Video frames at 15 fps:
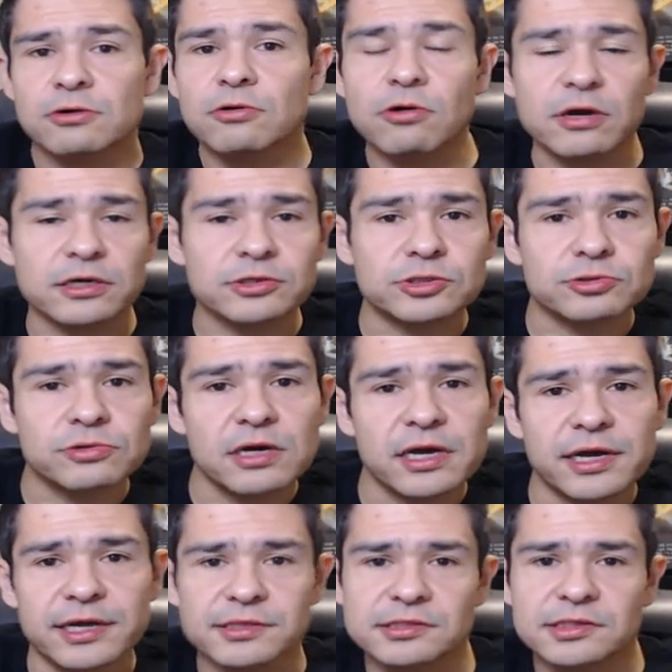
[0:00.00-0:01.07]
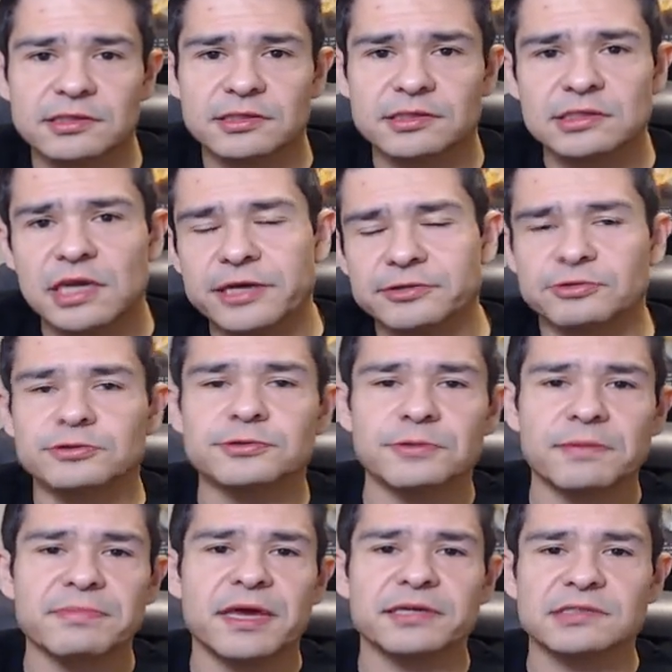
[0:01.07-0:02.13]
orchestra and synthesizers
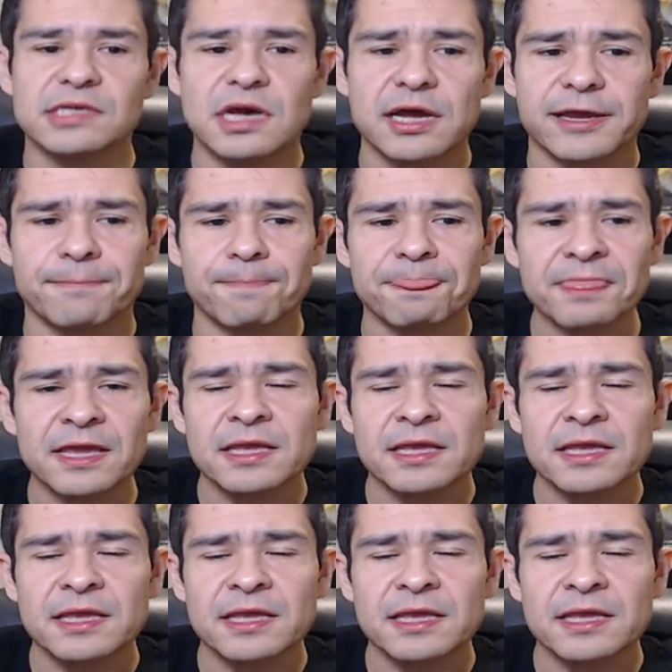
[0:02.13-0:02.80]
from that time.